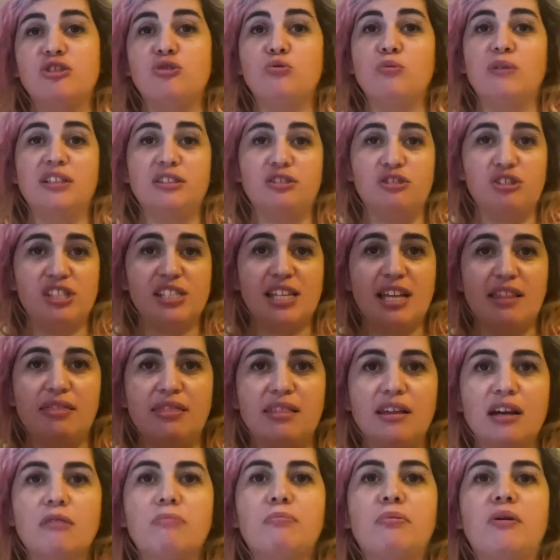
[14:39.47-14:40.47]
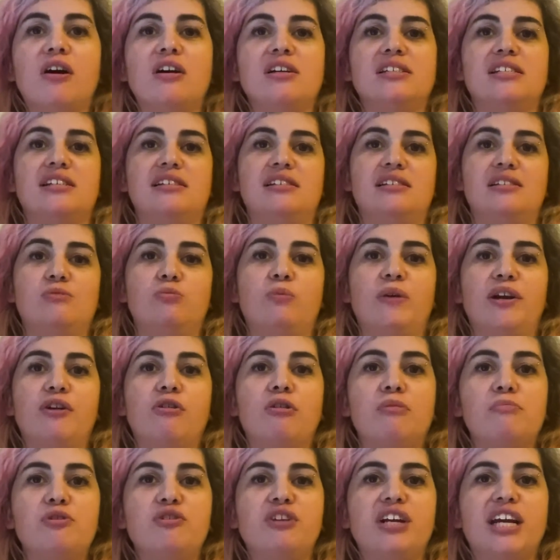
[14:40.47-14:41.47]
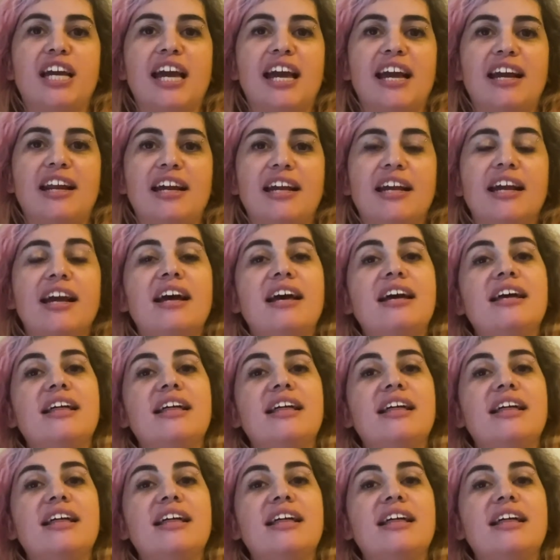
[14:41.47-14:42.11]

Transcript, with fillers: to understand their process when communicating,